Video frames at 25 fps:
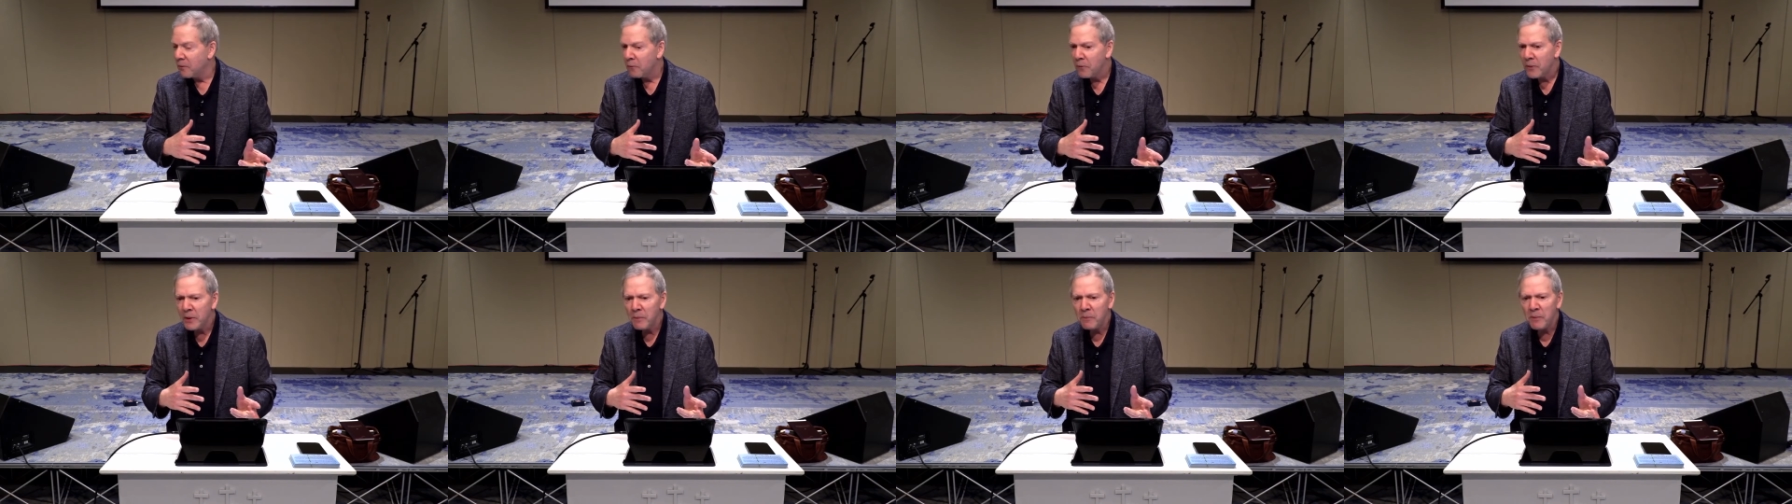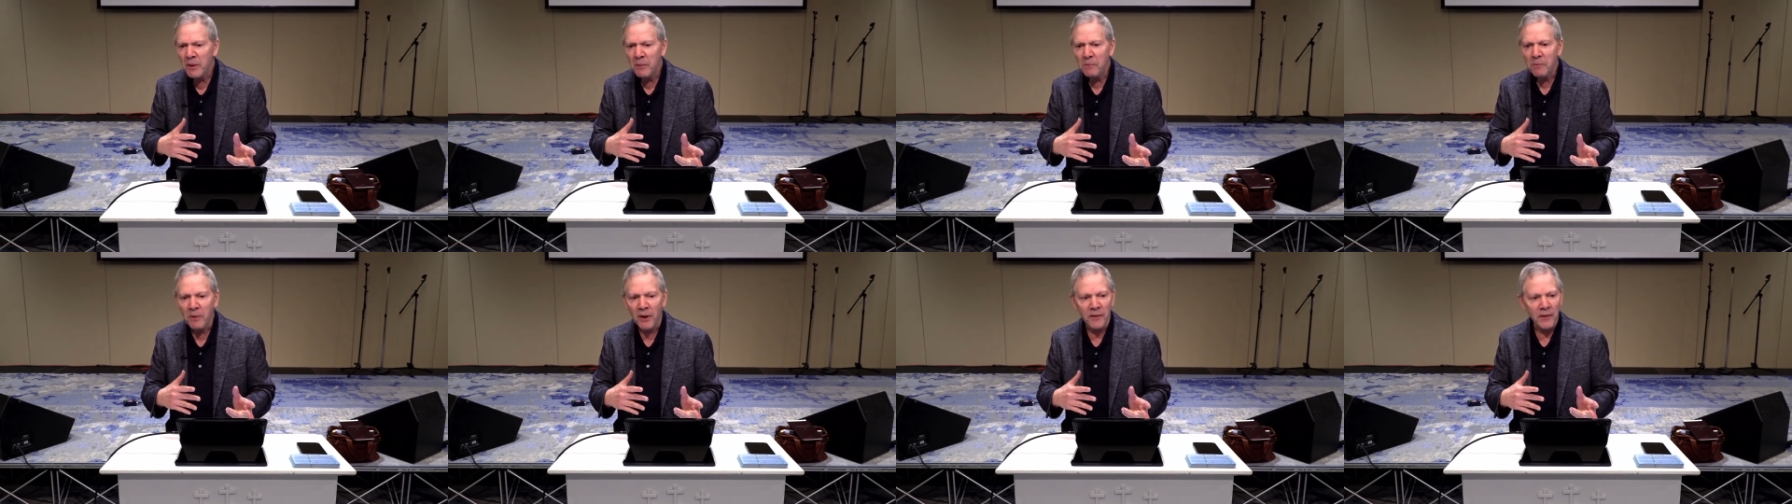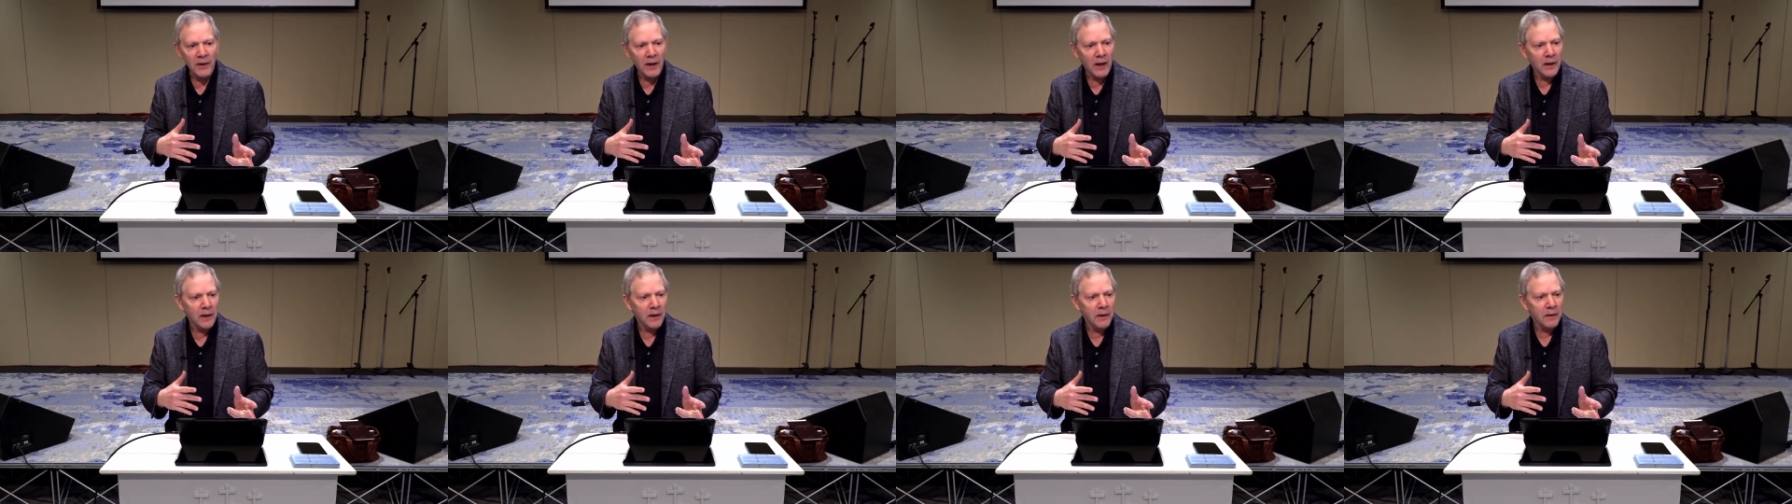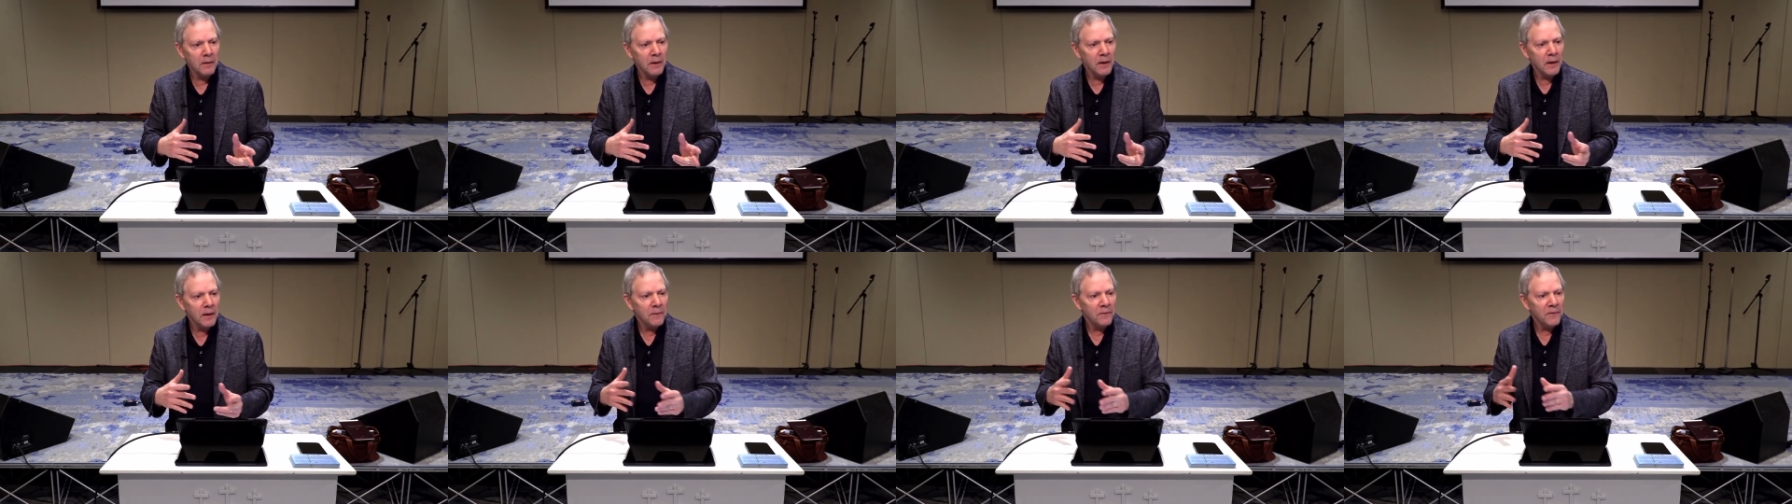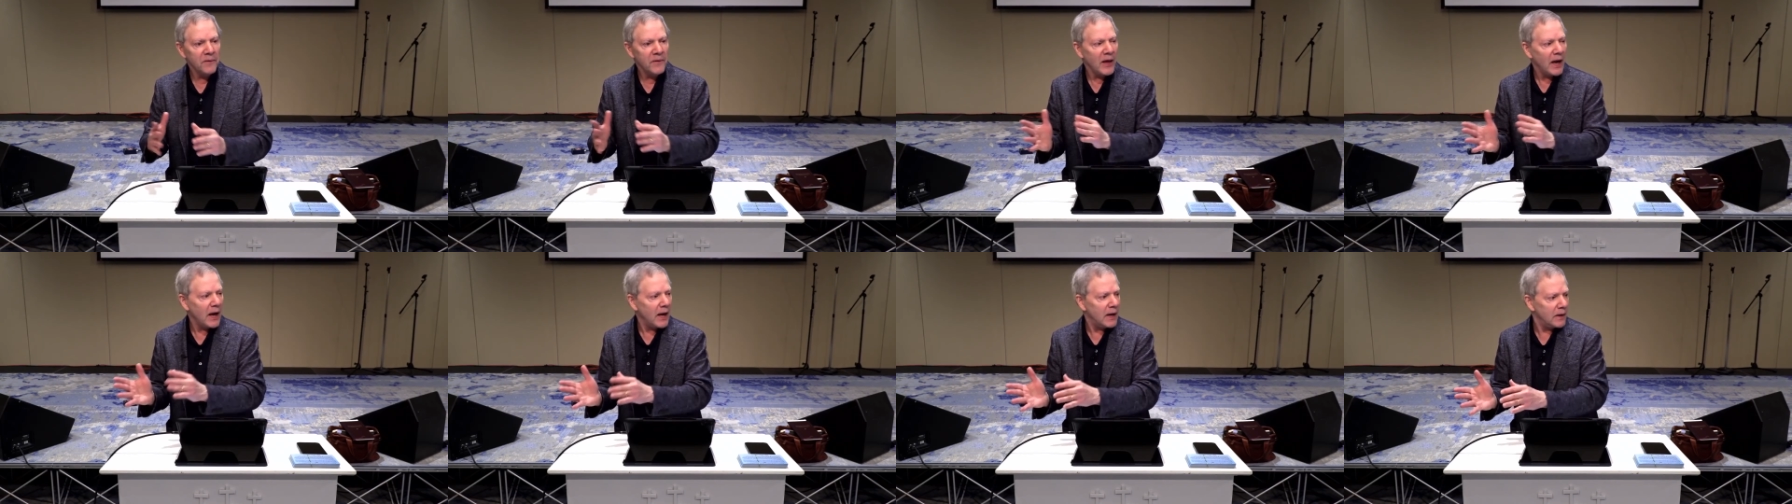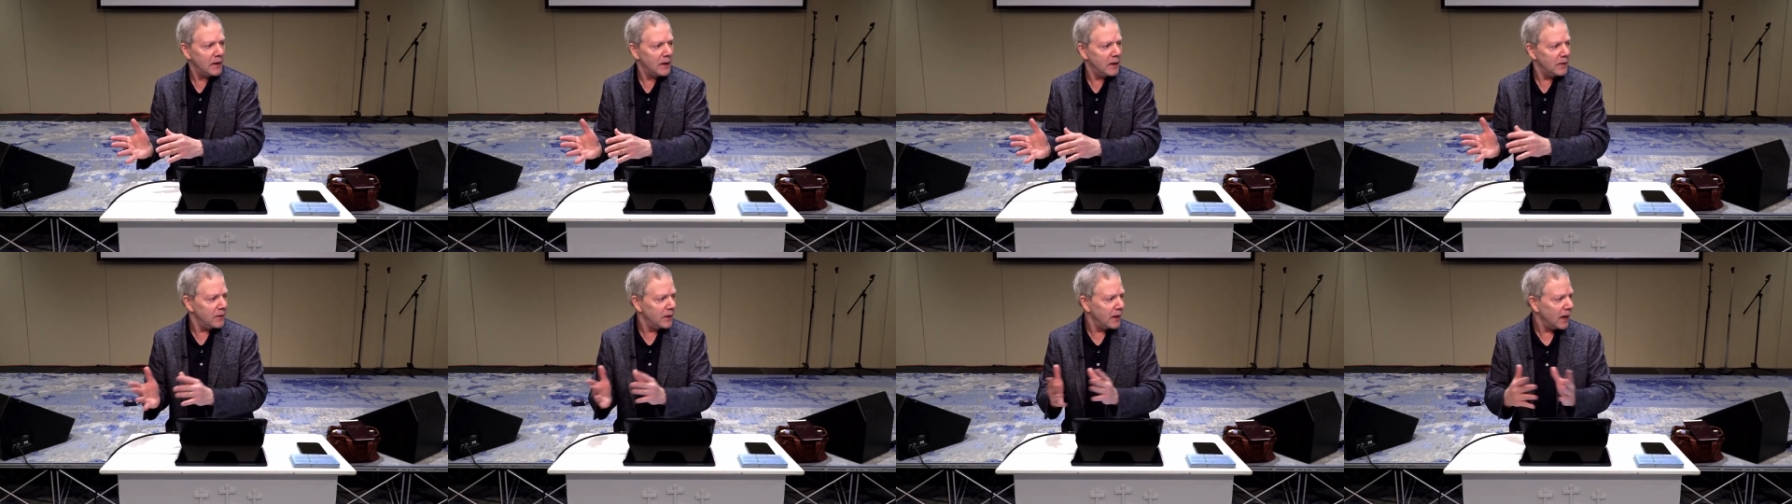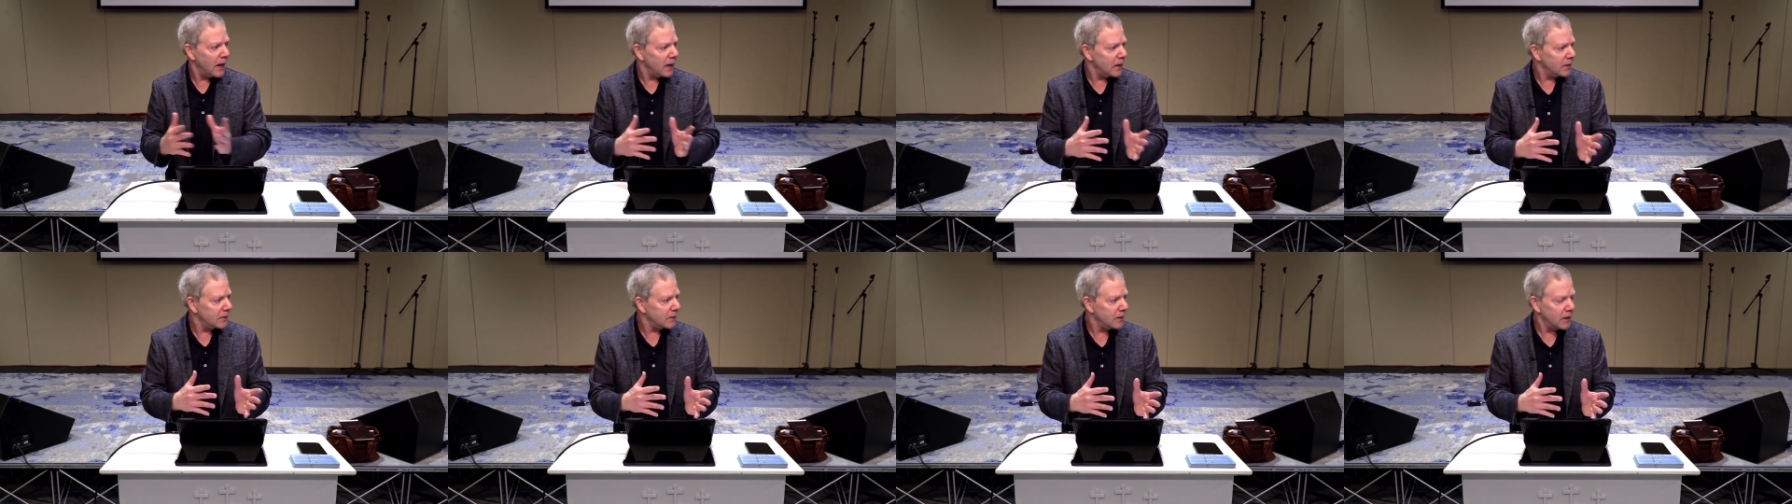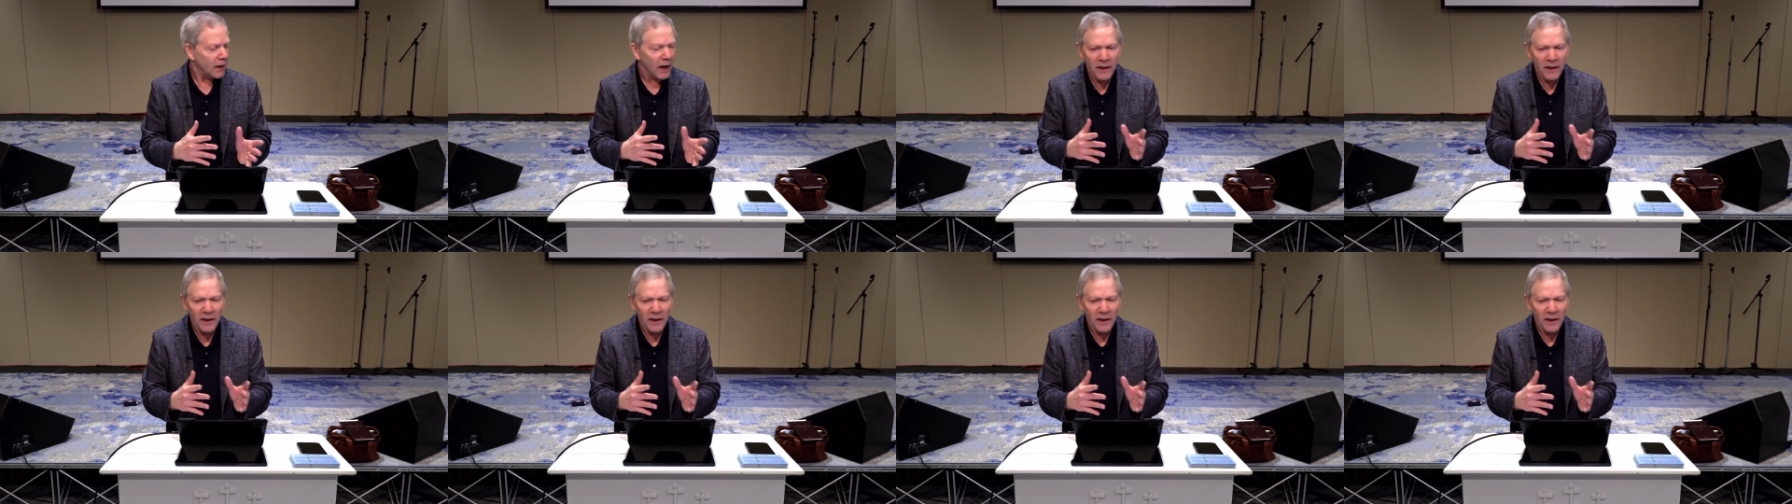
What do you mean by that? That and the action.